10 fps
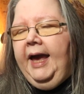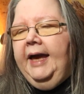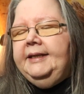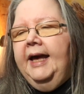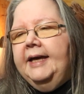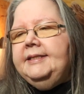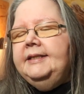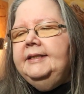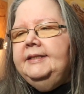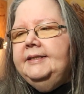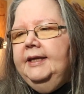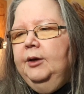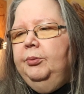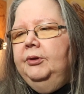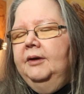And as an
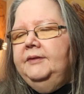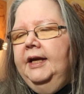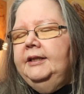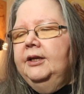example of that,